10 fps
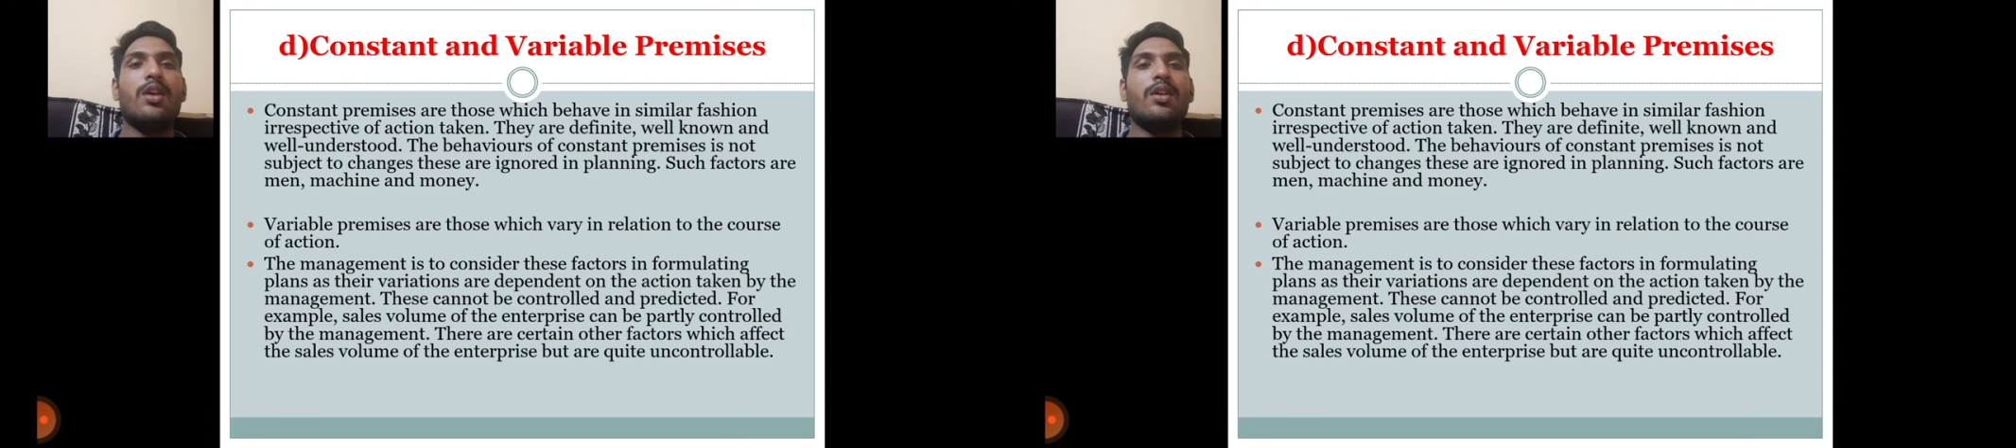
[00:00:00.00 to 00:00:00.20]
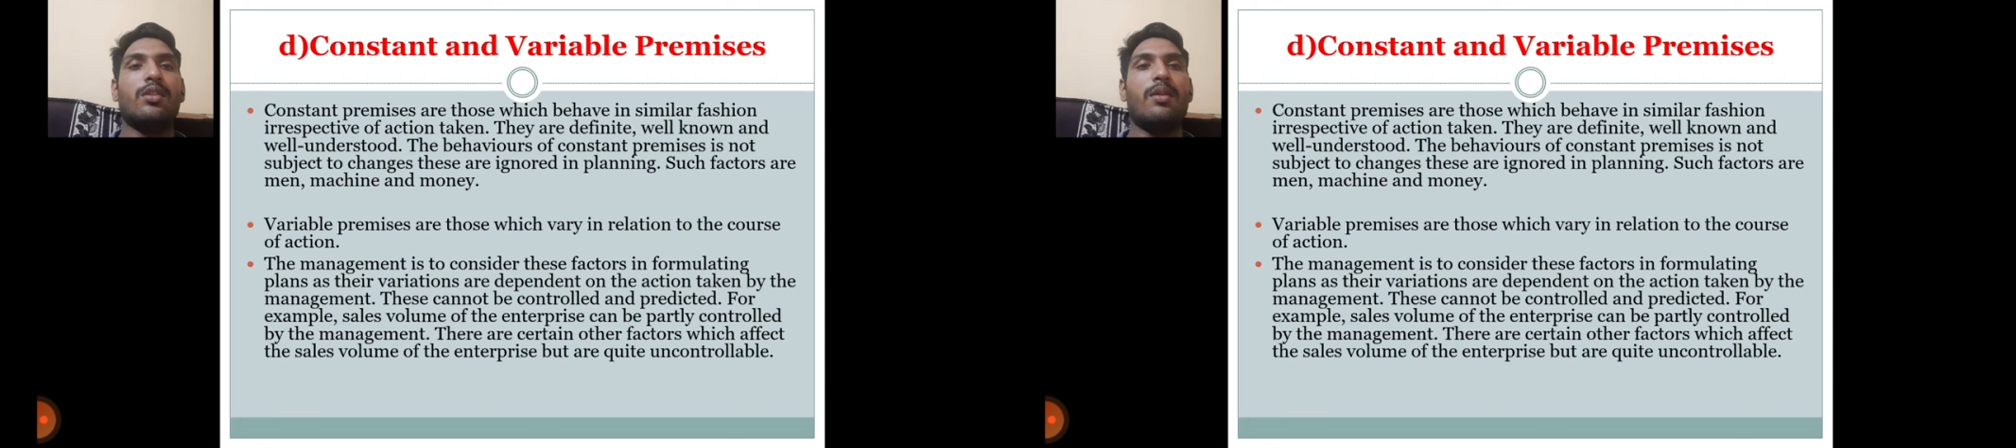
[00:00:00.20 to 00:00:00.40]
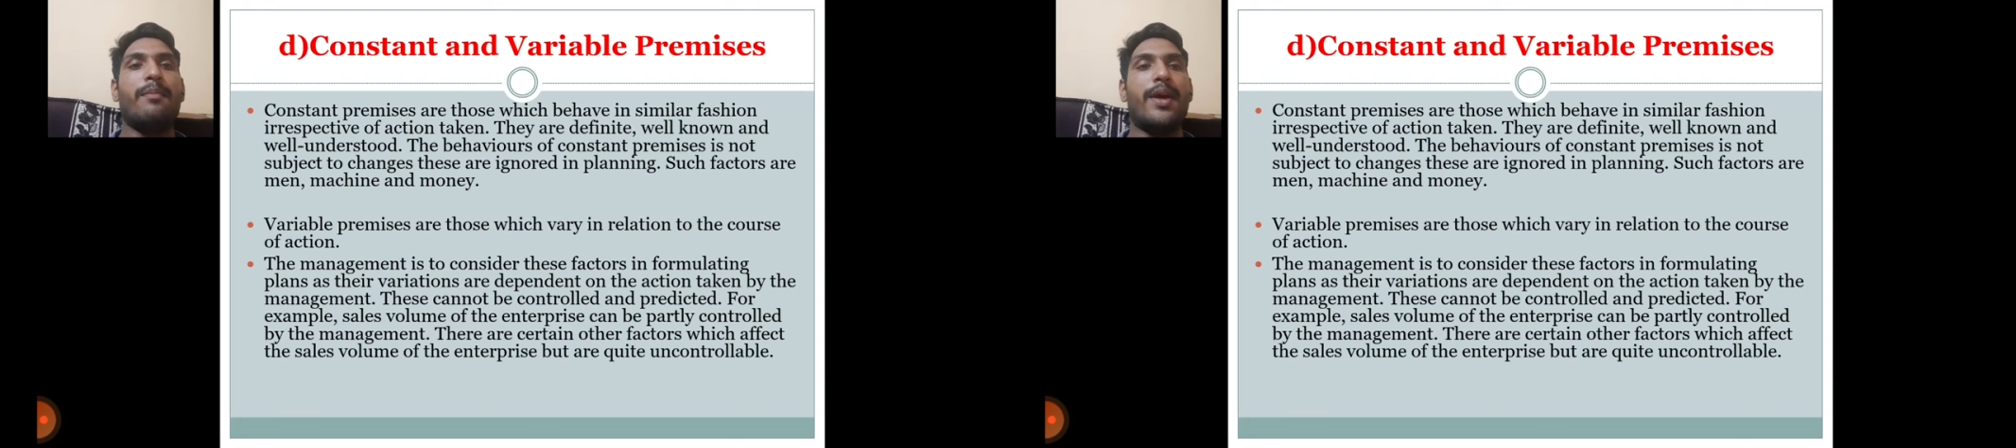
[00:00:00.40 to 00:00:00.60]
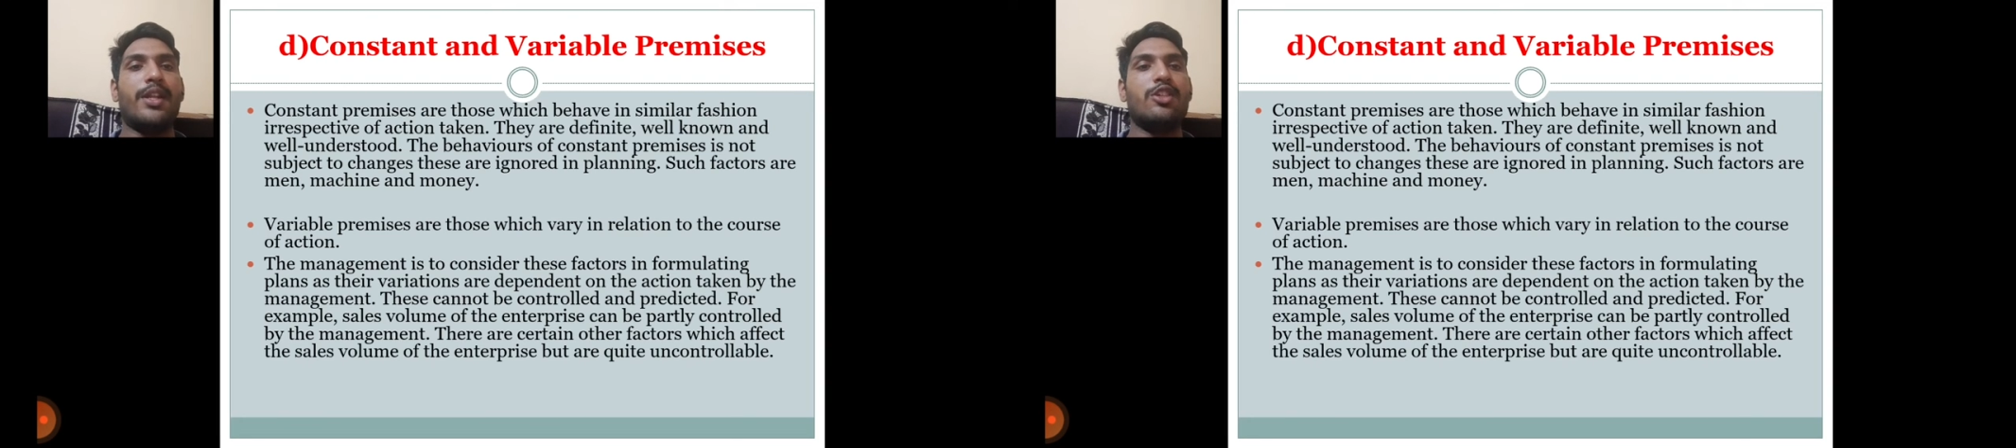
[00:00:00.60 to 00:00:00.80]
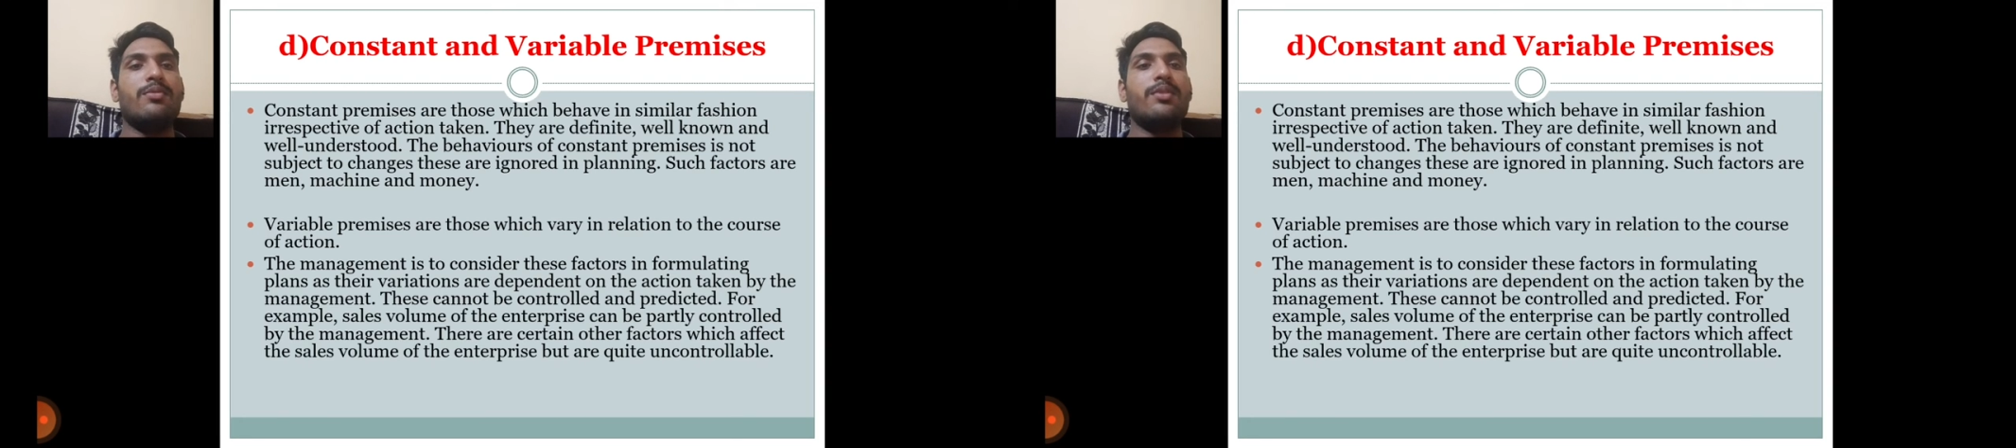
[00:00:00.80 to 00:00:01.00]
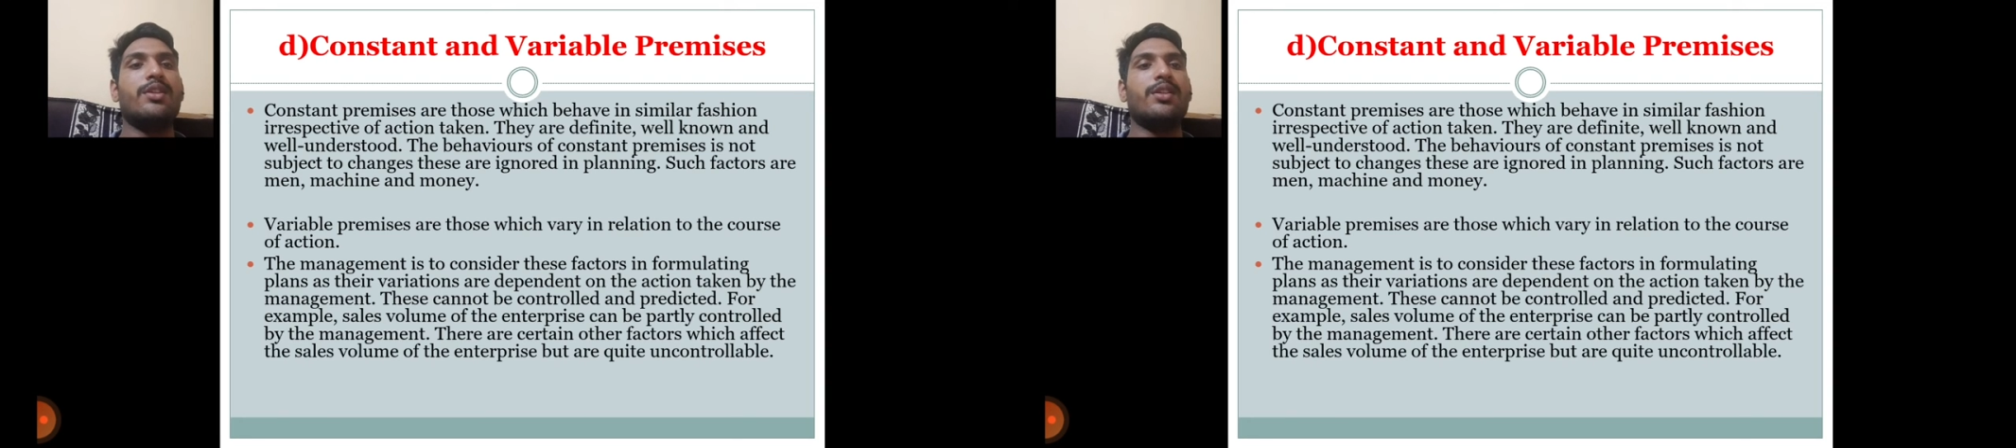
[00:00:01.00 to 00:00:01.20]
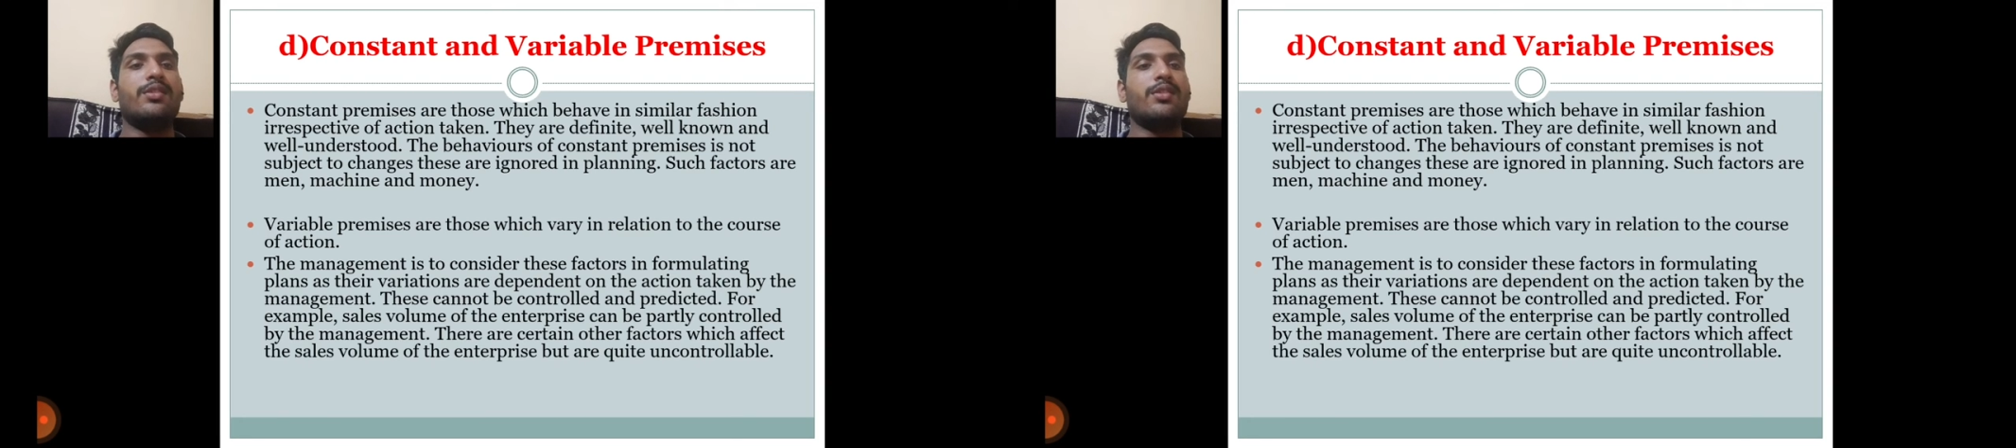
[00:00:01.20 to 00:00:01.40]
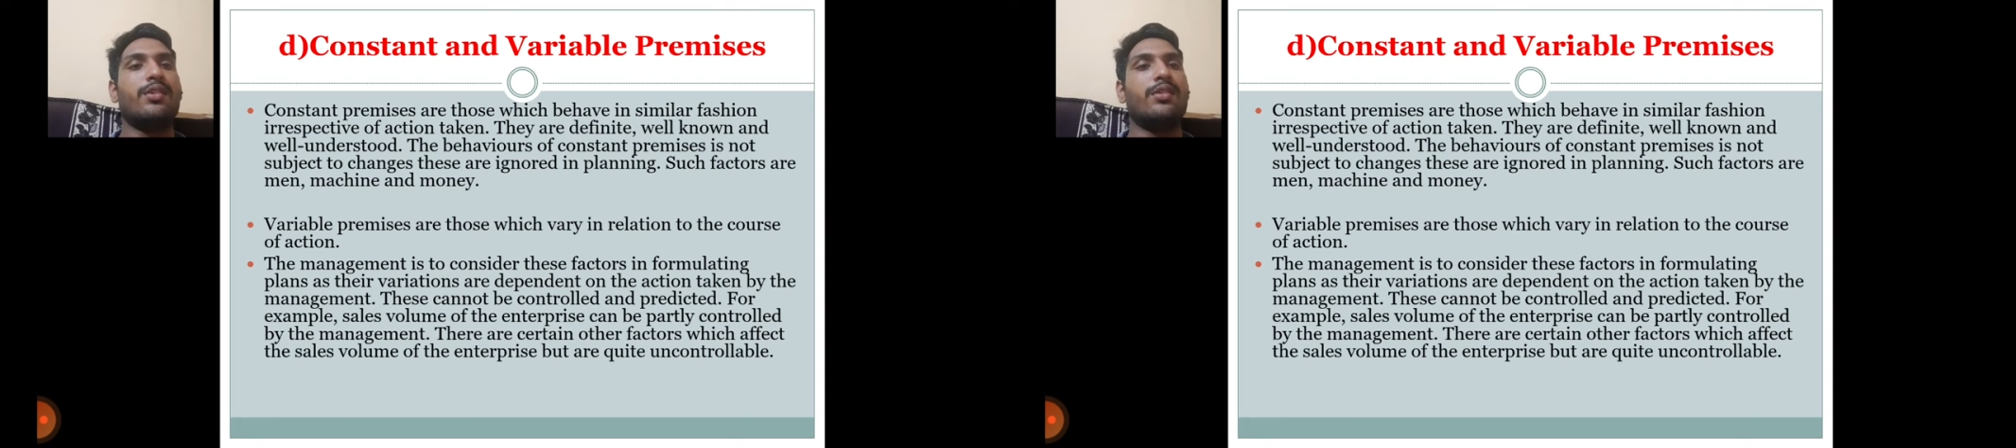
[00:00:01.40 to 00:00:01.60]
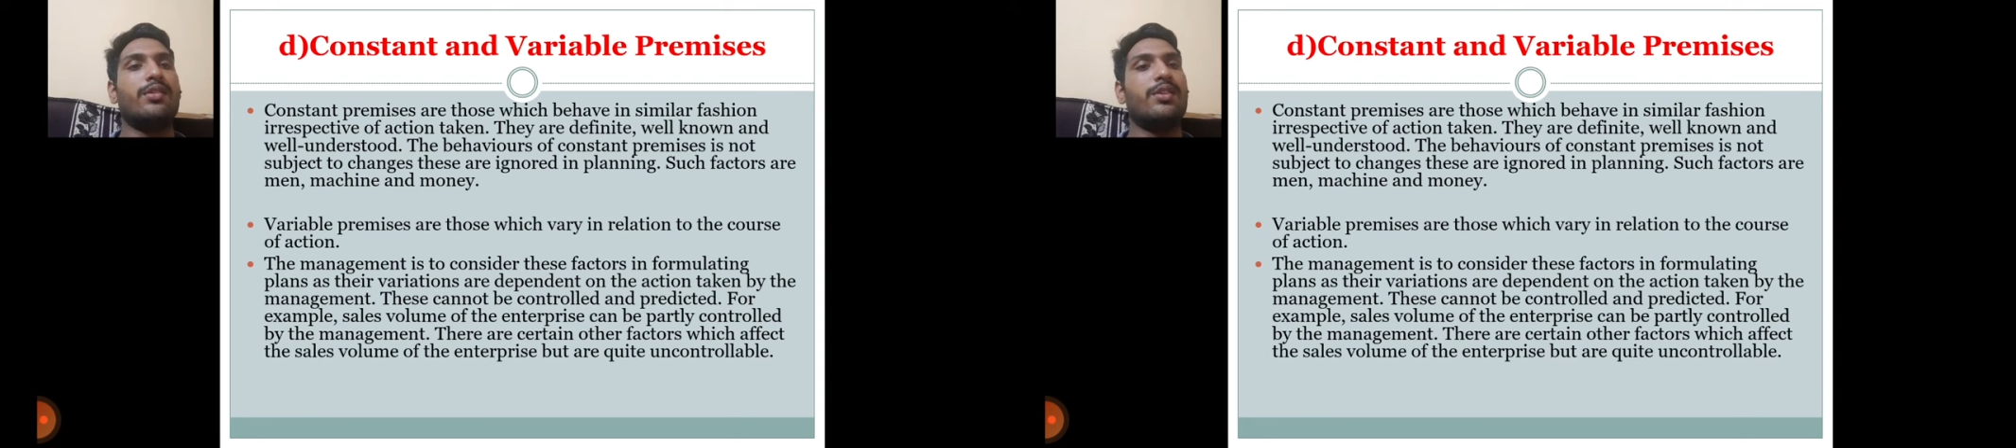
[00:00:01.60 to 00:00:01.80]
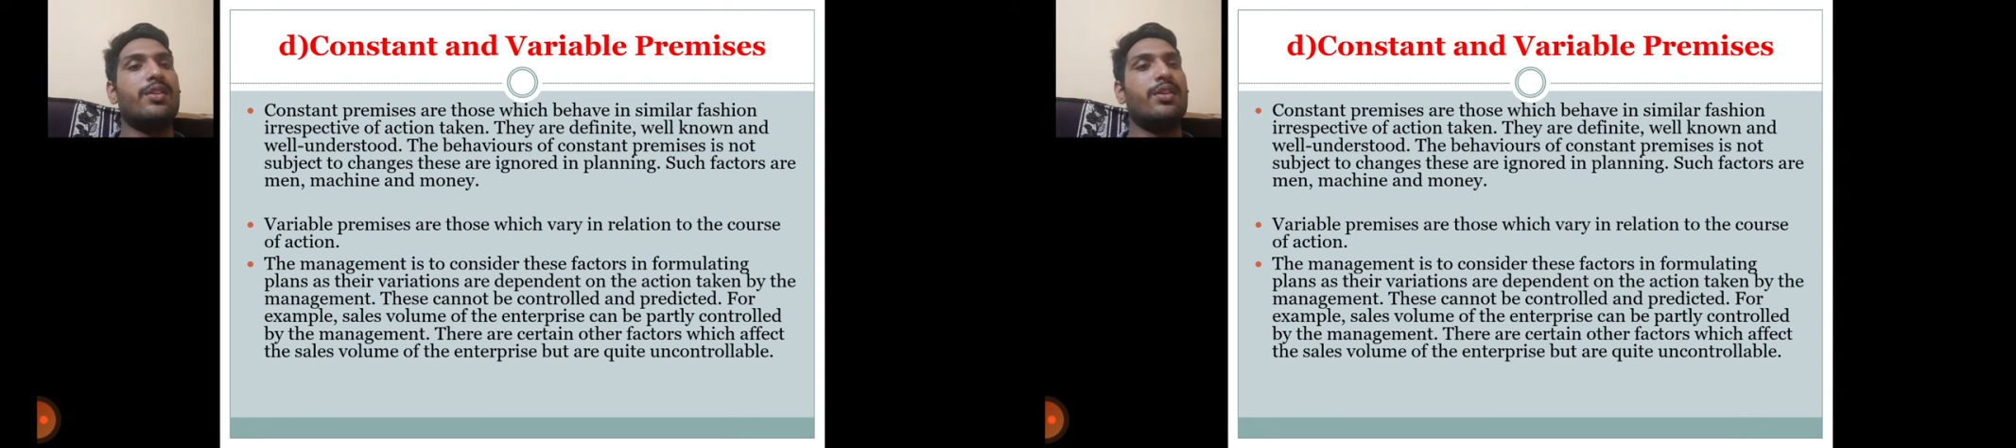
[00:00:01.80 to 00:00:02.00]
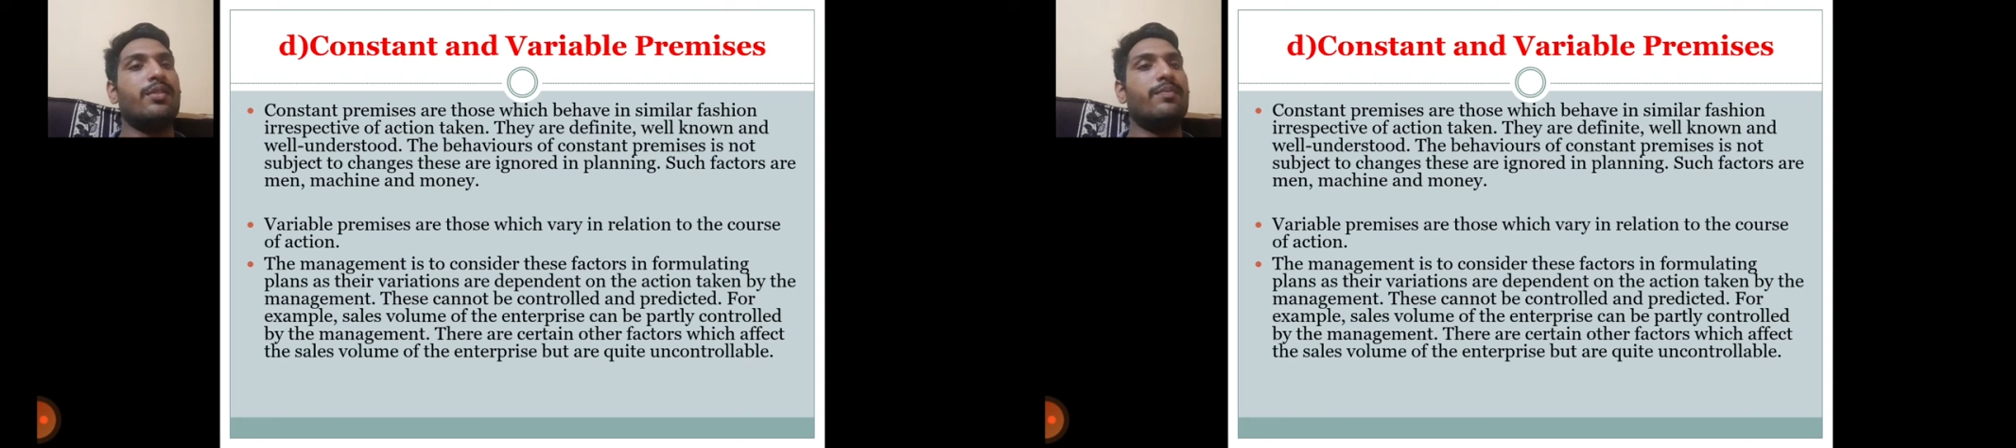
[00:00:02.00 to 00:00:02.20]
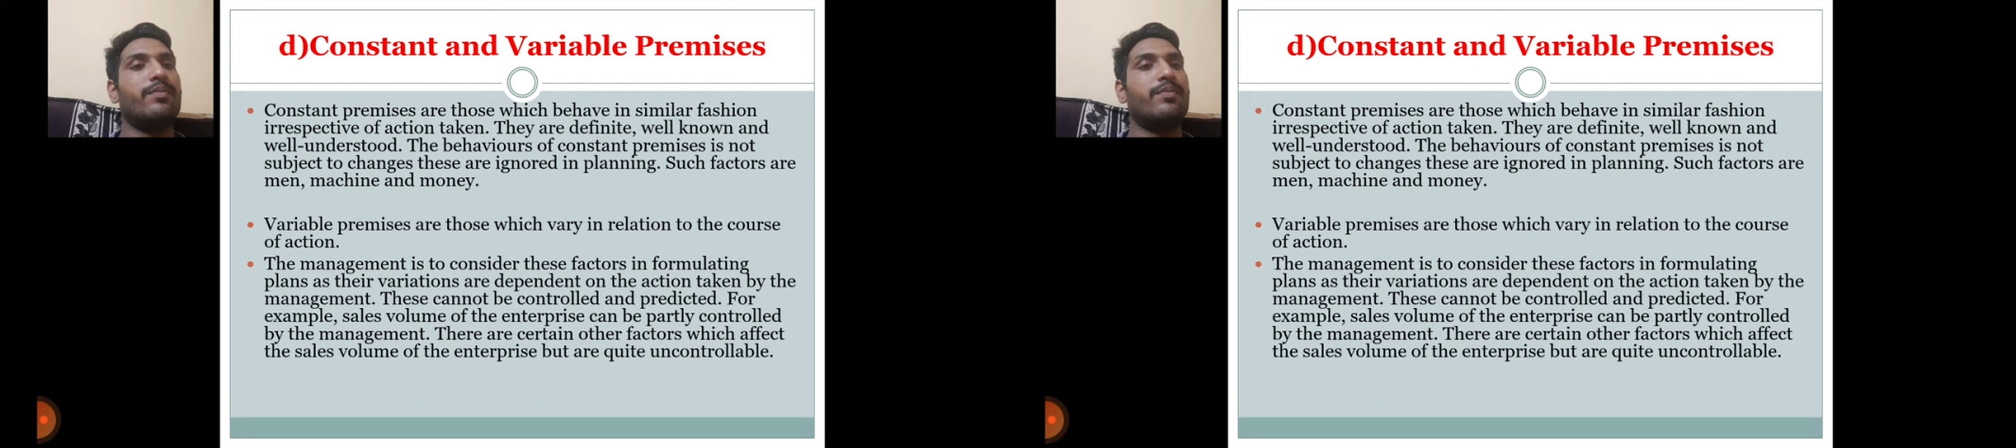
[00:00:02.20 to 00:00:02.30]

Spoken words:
The management is consider